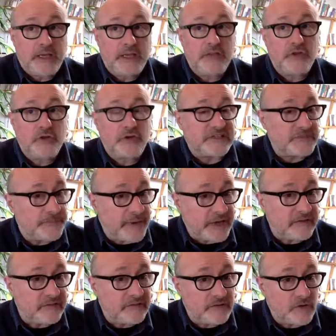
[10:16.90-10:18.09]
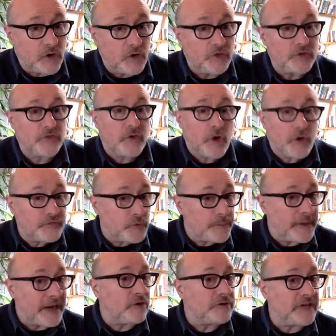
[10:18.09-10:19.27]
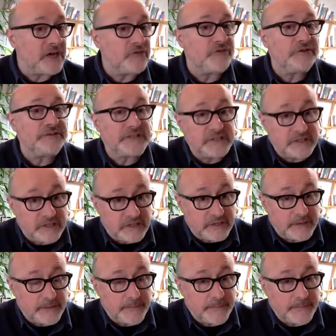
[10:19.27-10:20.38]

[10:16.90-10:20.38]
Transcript: in the respect of the biodiversity.